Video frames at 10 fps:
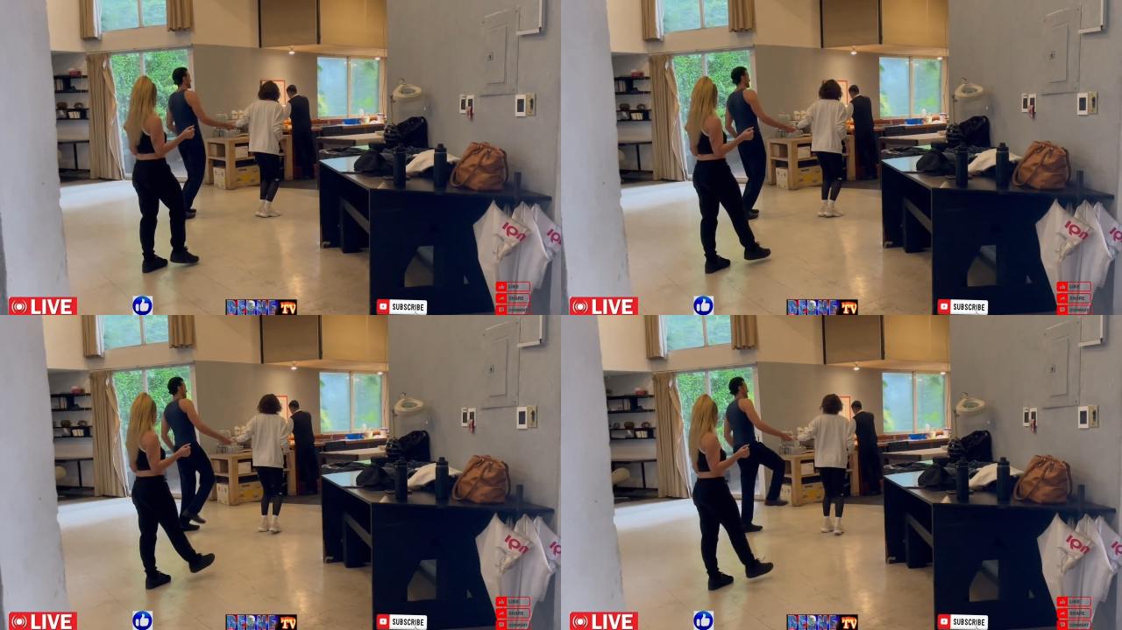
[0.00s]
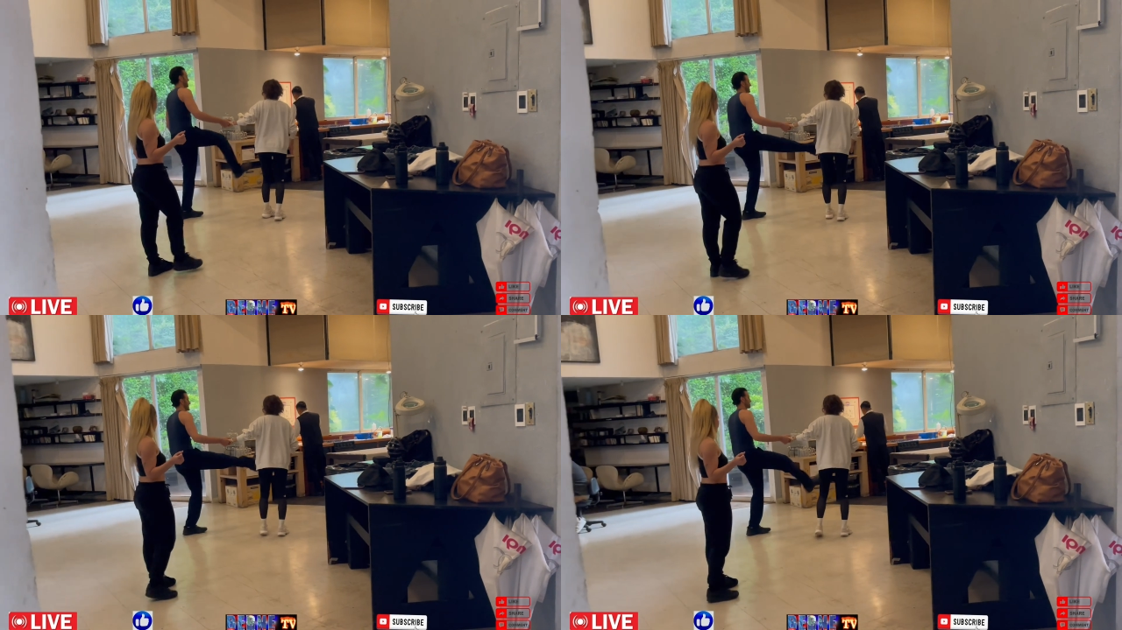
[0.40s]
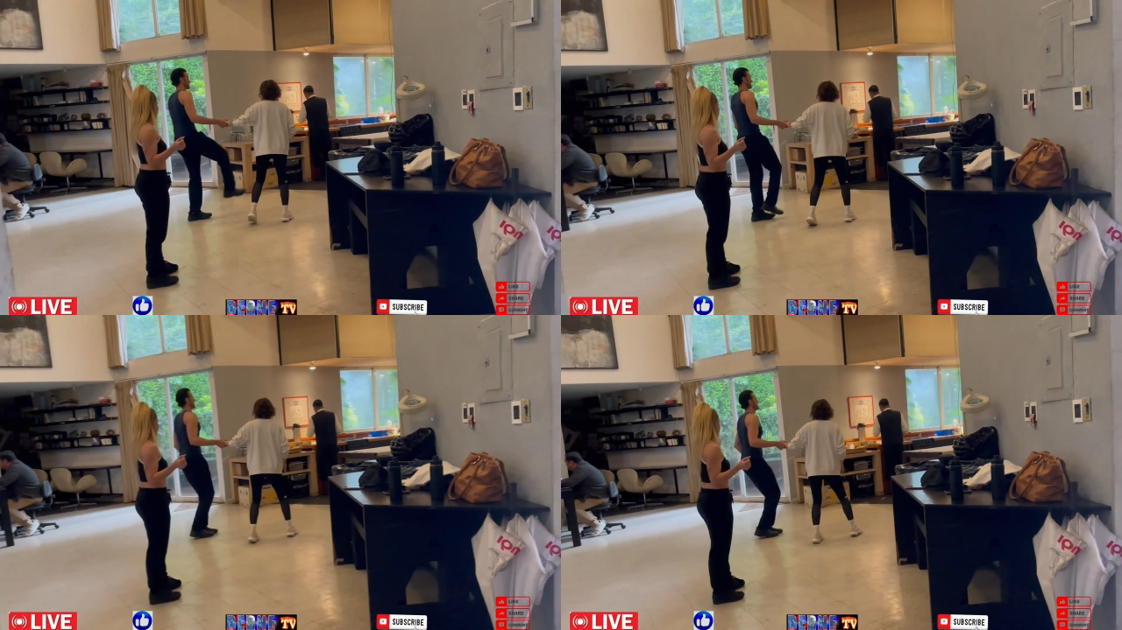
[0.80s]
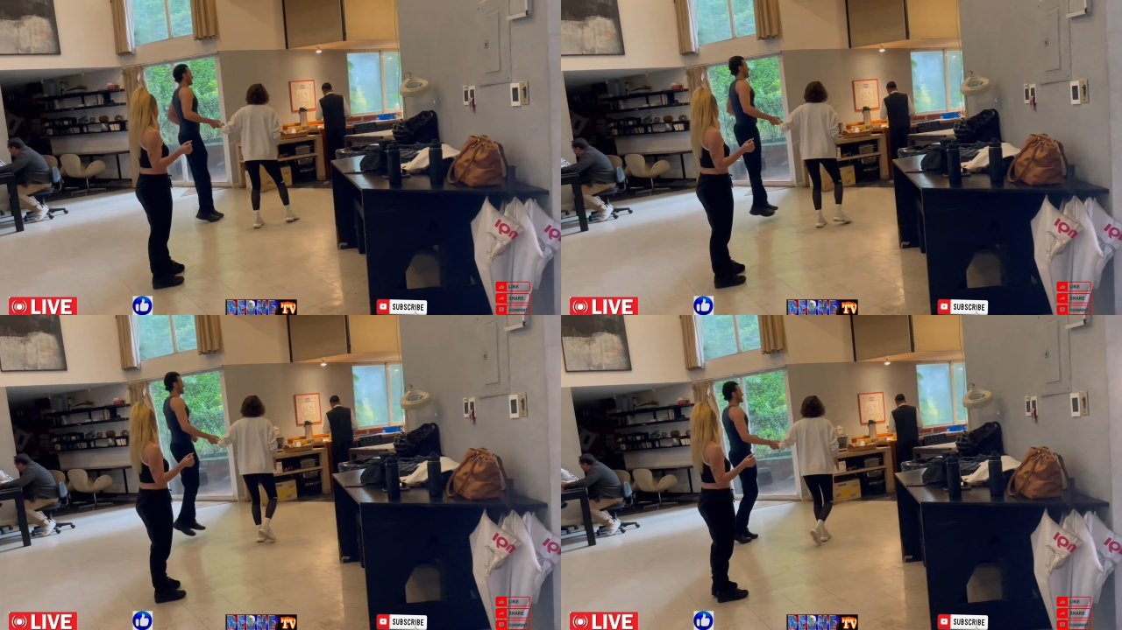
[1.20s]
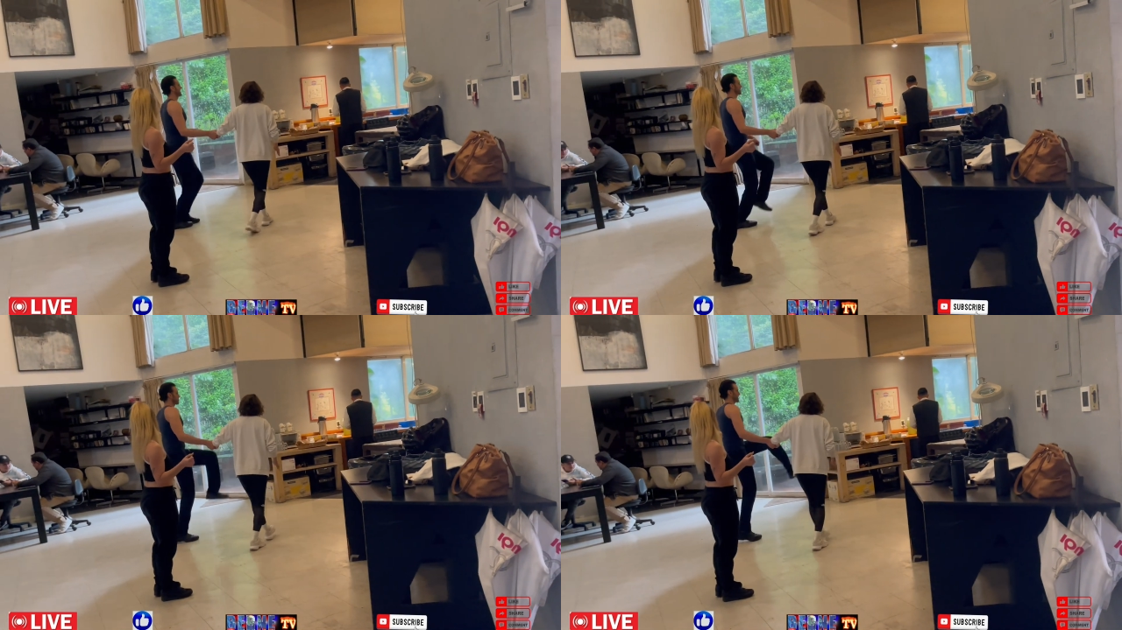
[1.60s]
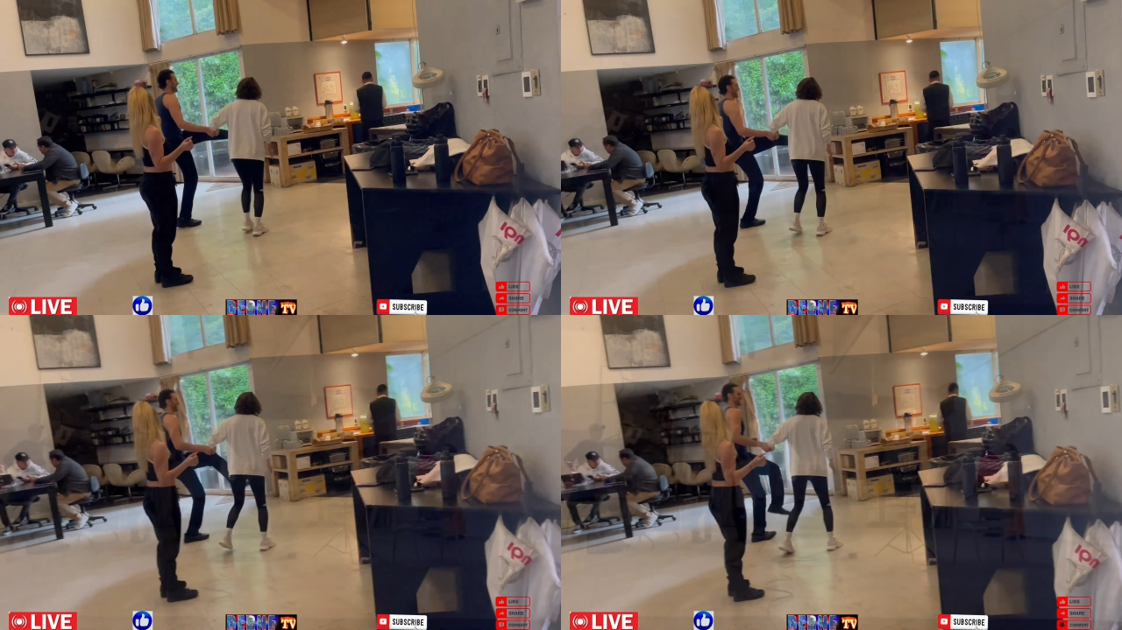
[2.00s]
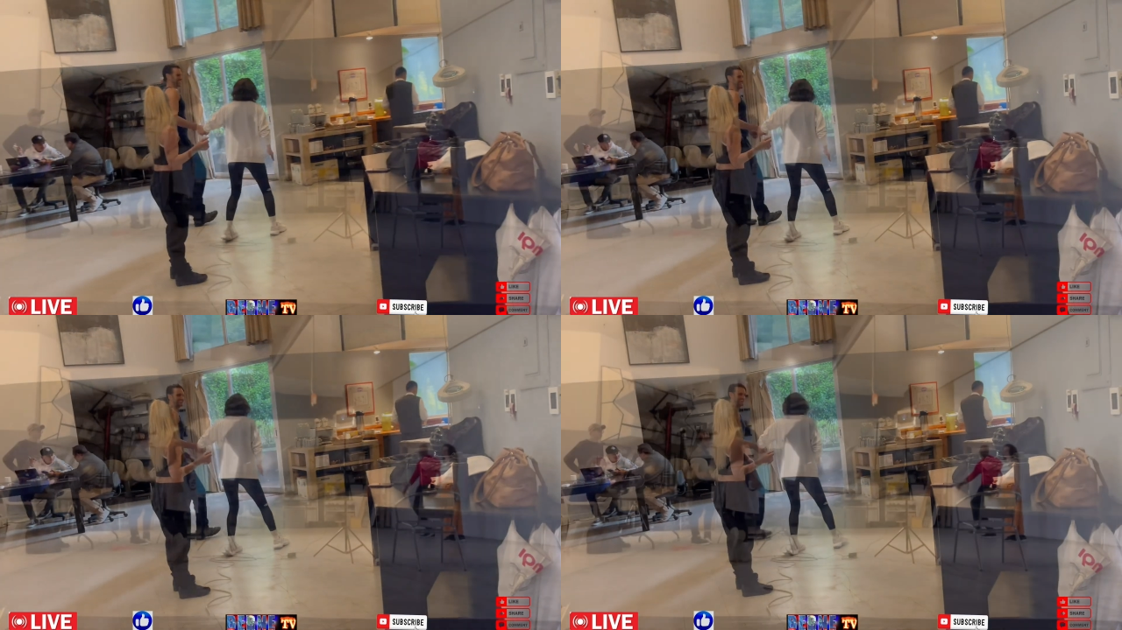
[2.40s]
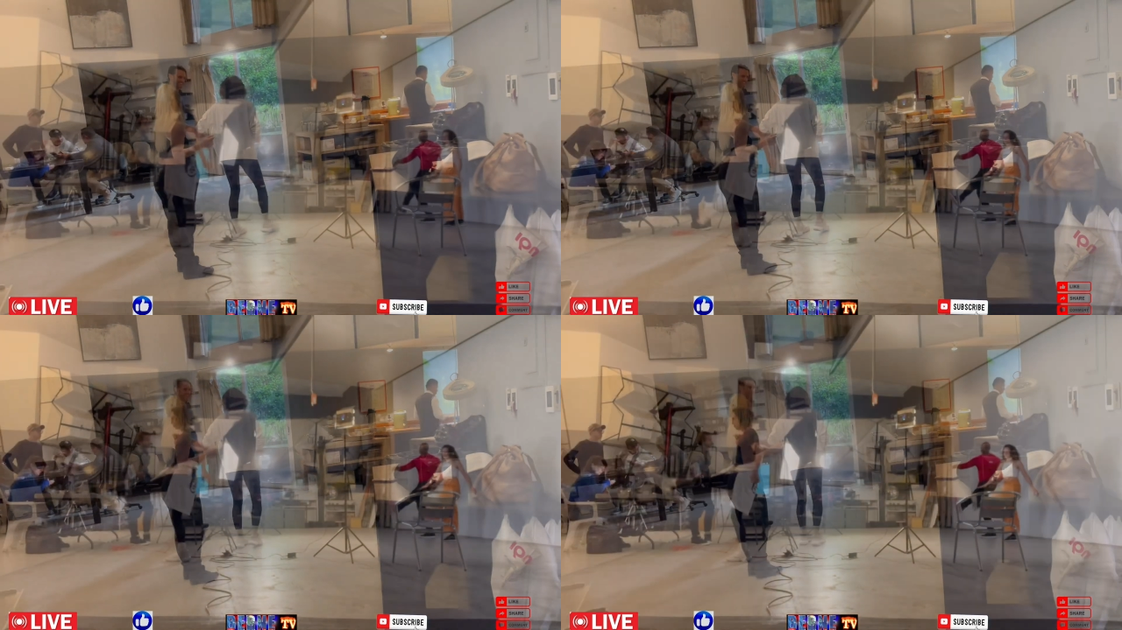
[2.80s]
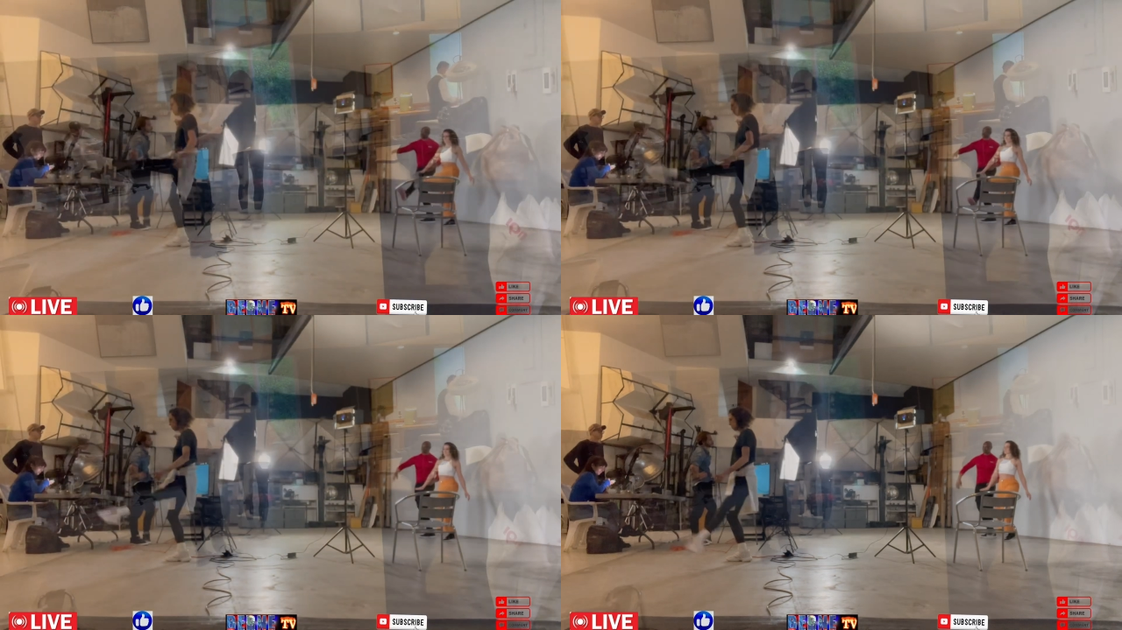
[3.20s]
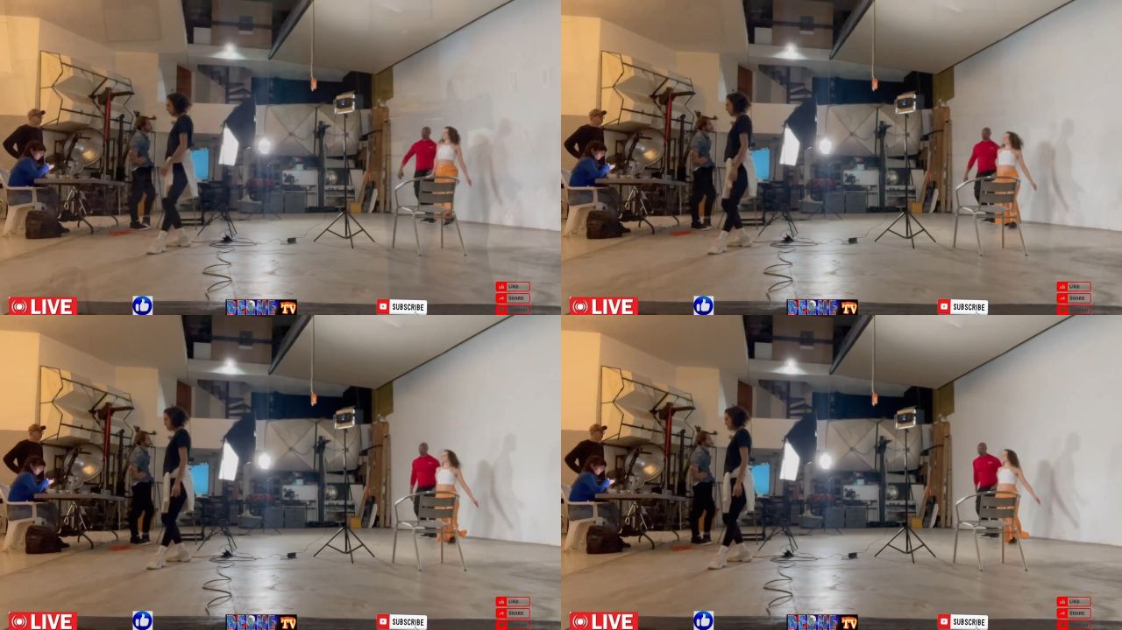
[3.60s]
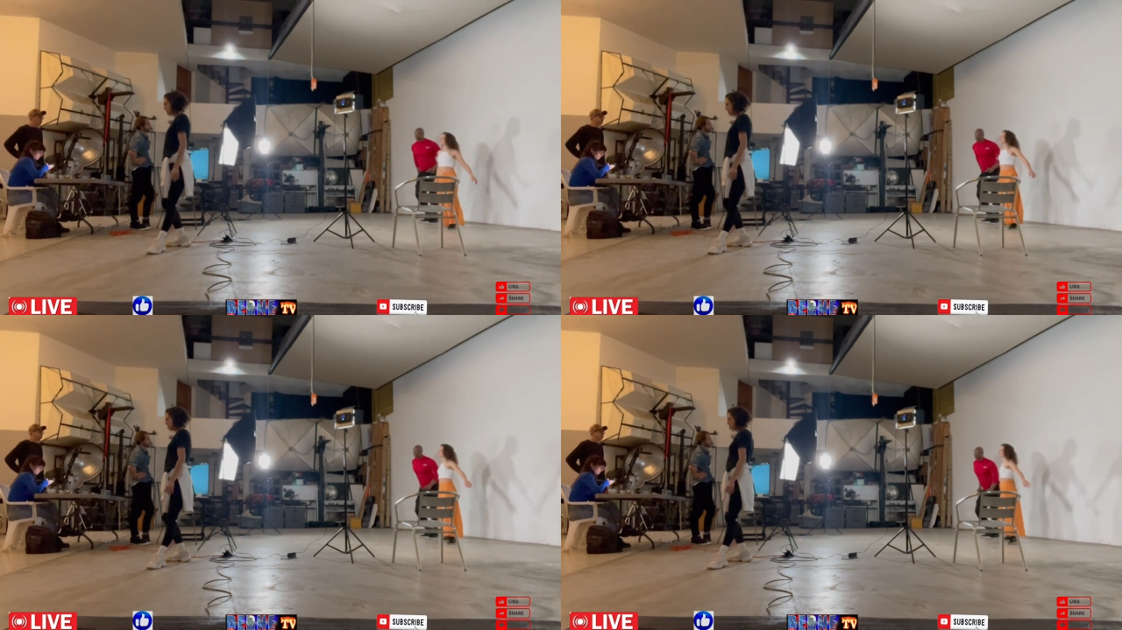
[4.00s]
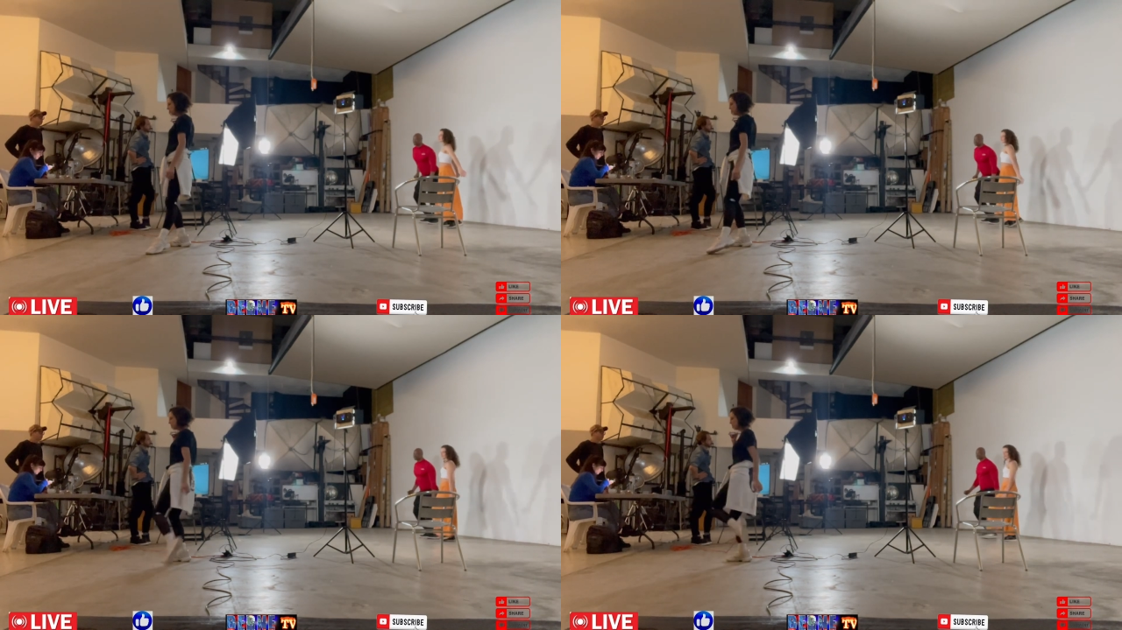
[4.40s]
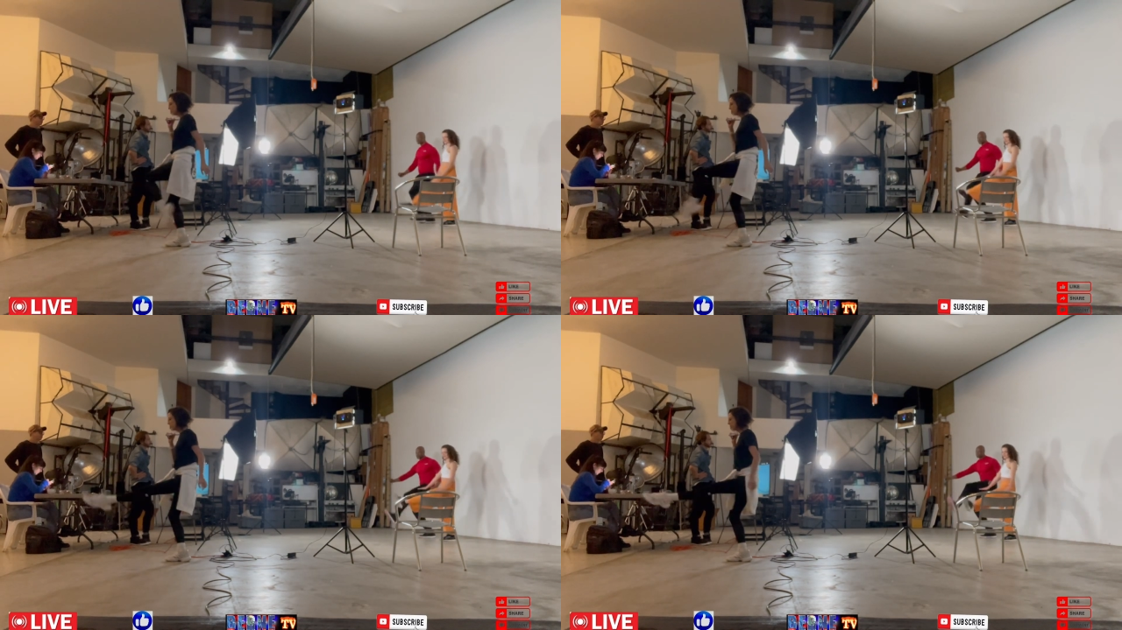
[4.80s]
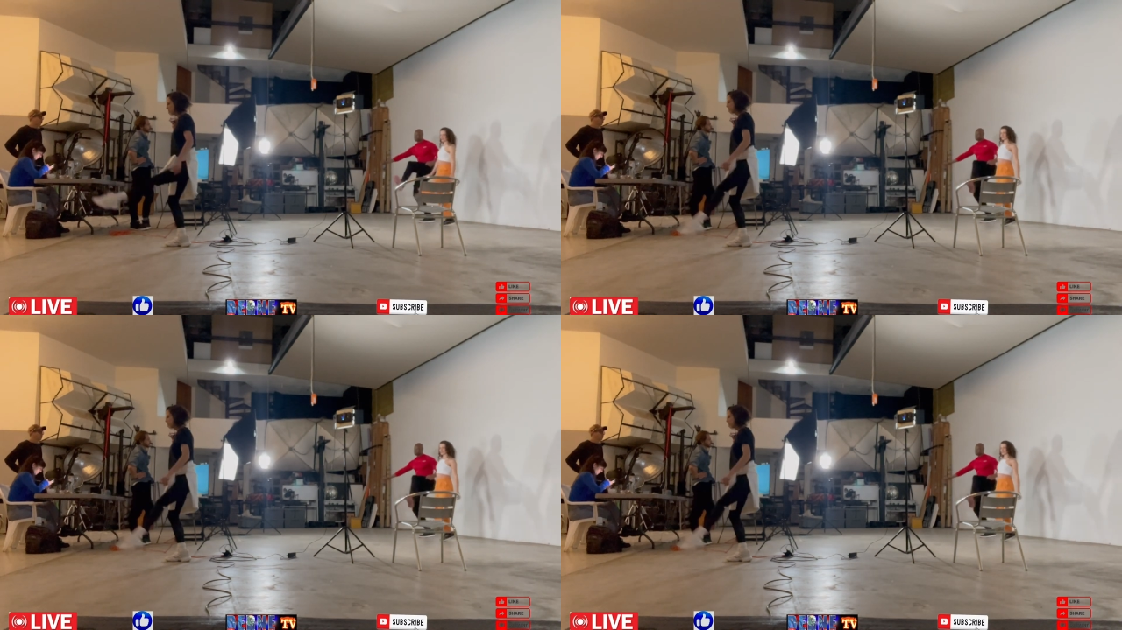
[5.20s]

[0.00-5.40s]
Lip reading: No face is visible, so there are no lips to read.